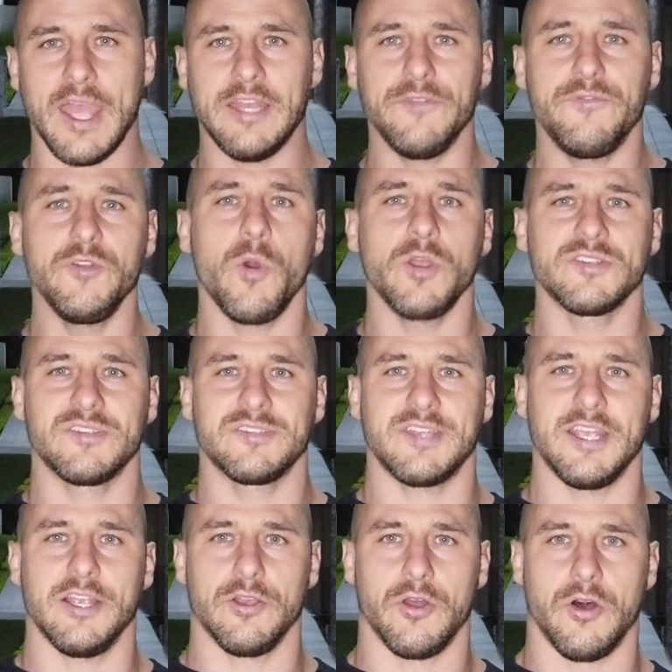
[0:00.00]
And if you want to
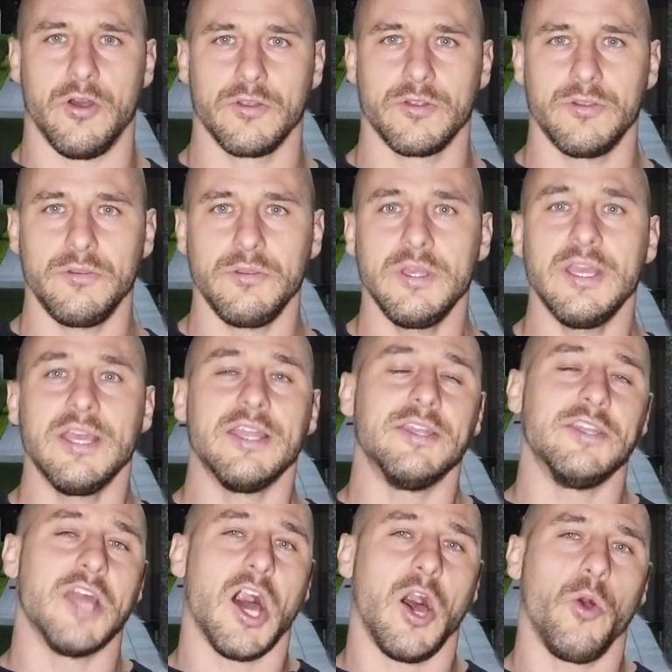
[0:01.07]
stay longer,
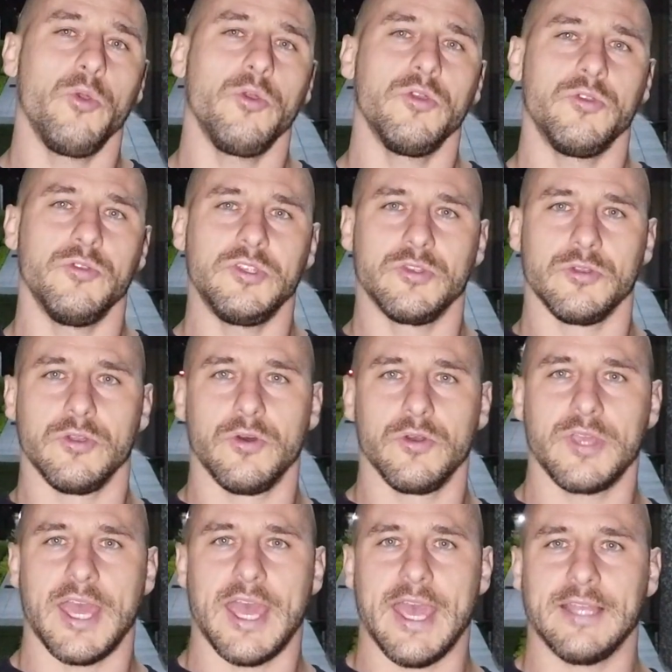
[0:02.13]
now you need to
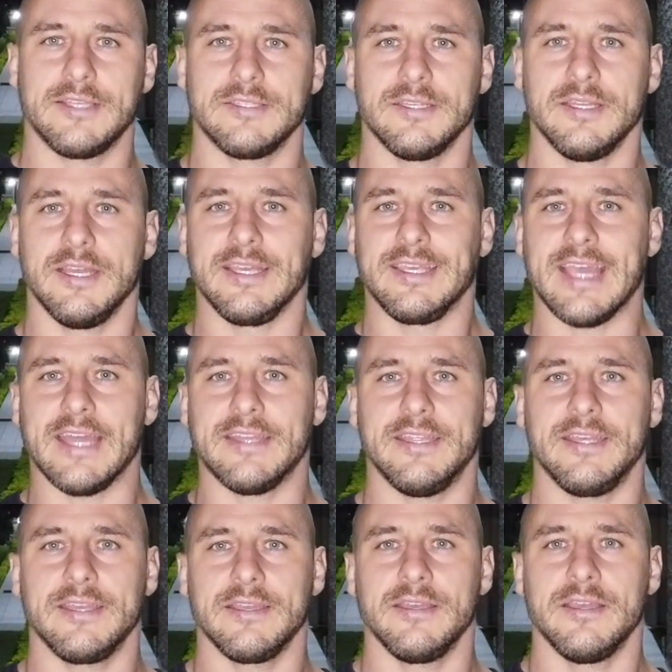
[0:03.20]
look at
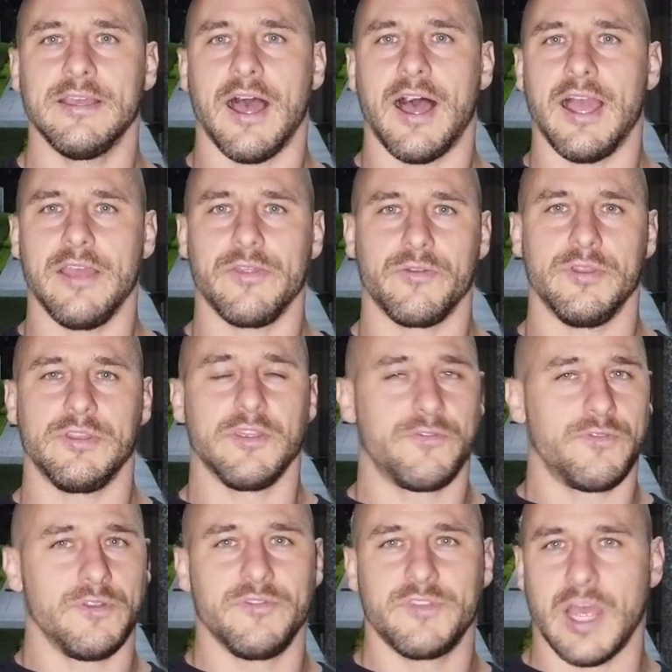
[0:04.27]
getting either a
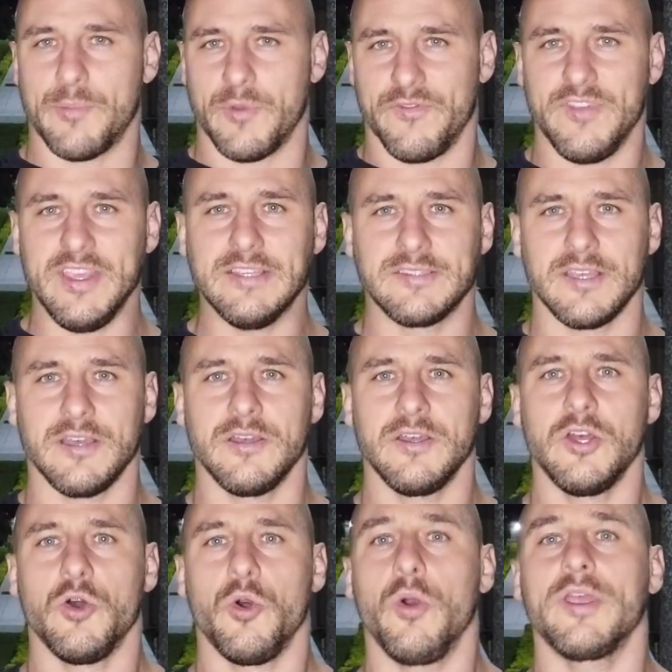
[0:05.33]
different type of visa
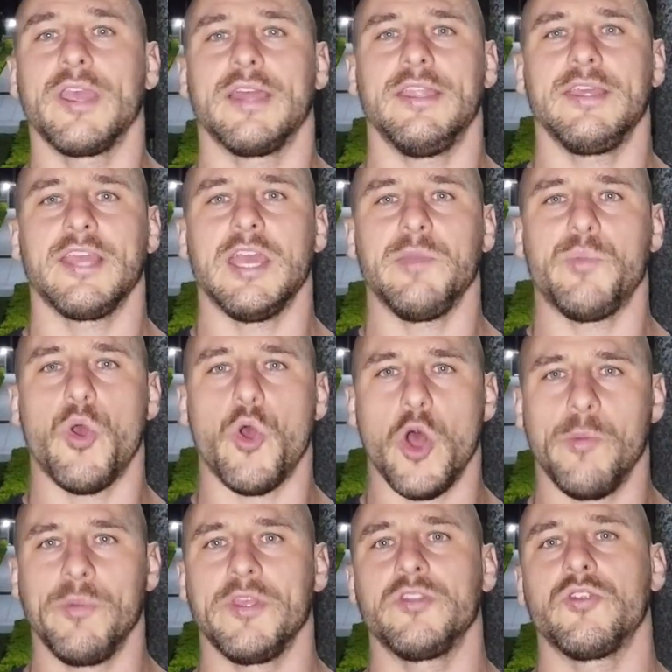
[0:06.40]
or getting a
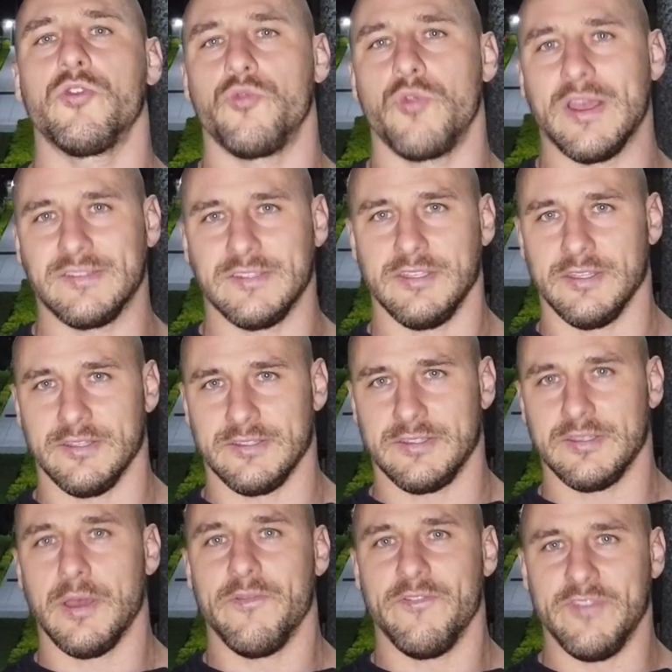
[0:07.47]
permanent
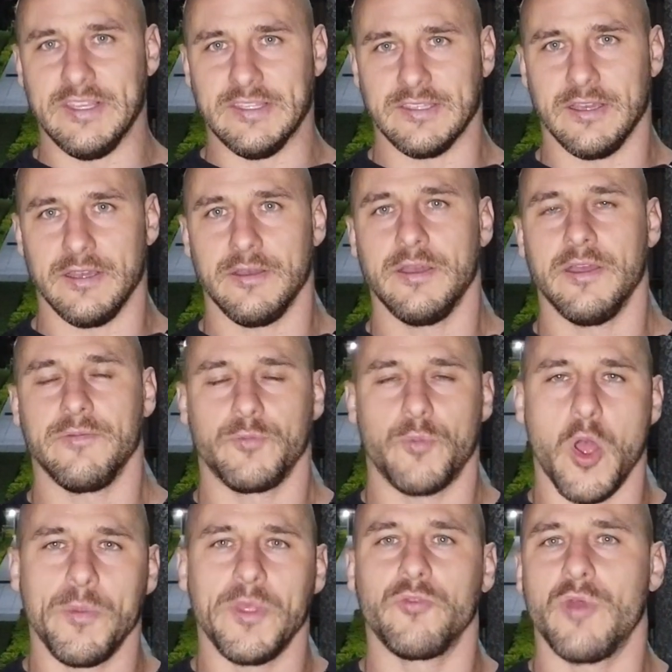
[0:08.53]
residence visa,
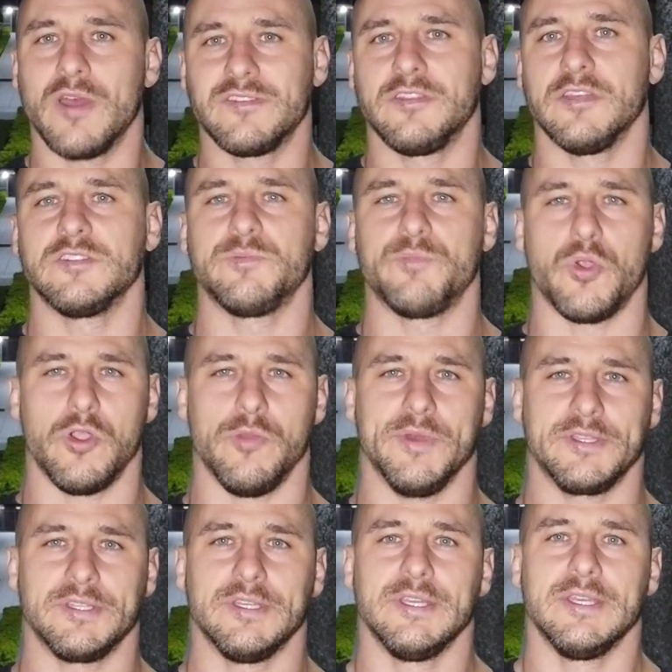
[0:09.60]
permanent residence
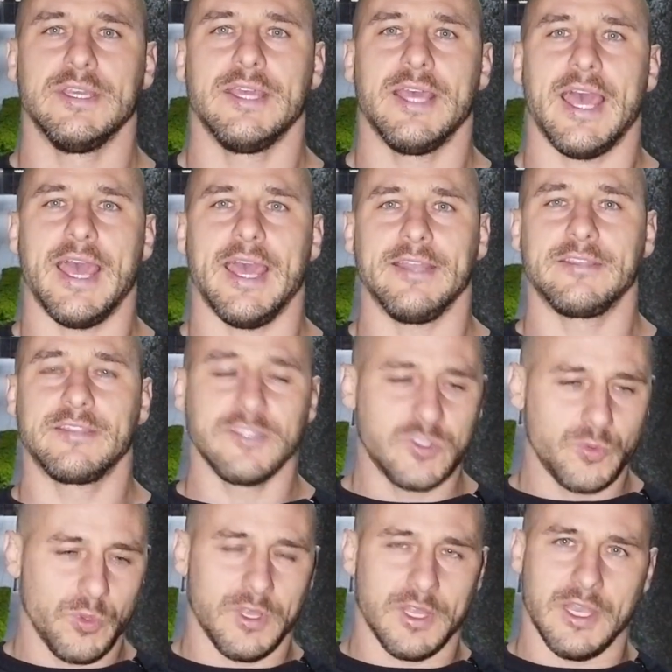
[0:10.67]
permit. And
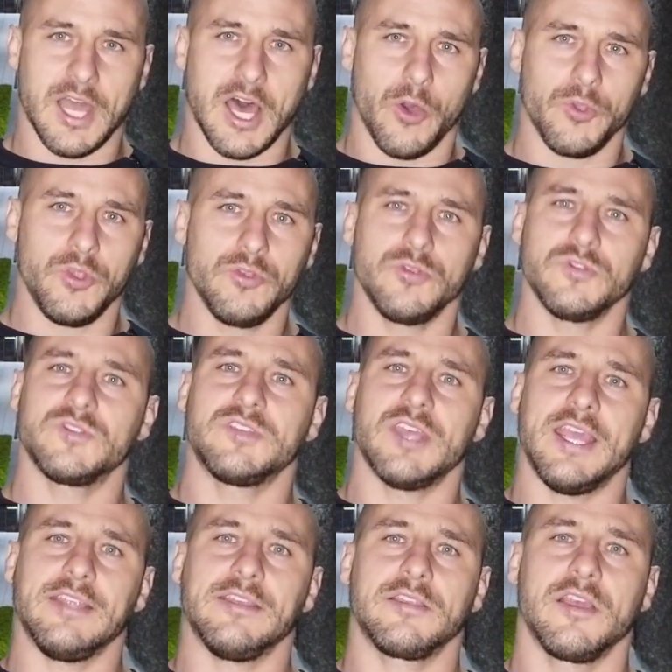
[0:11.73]
this will allow you to
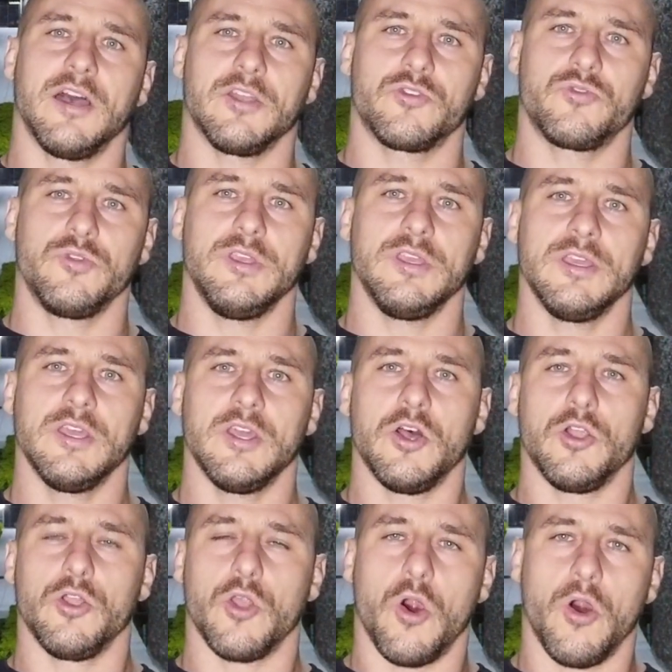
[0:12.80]
stay in that country
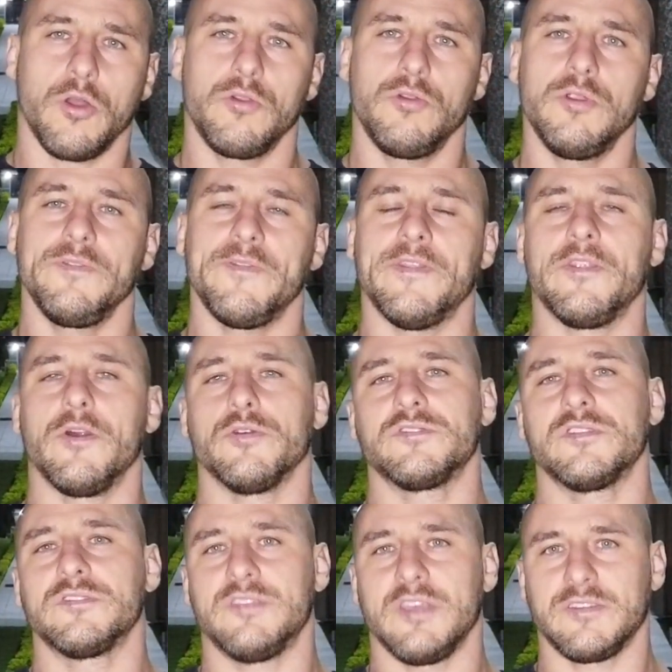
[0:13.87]
longer than
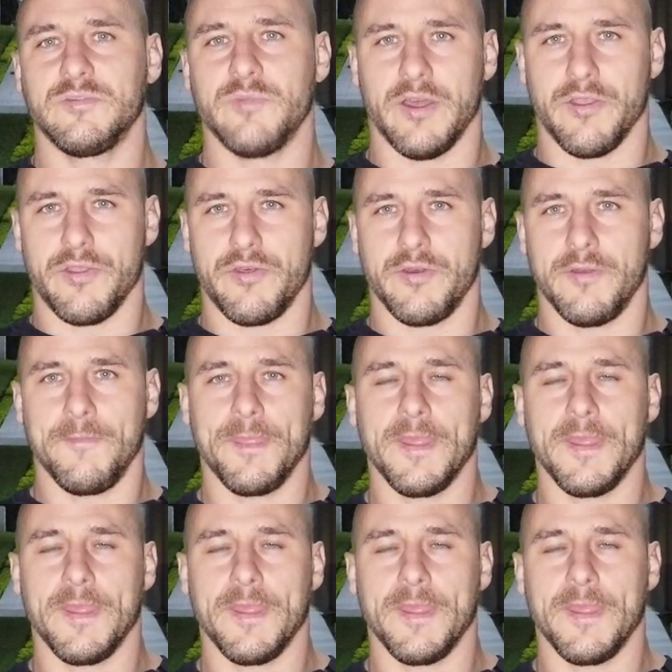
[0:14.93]
those 6 months.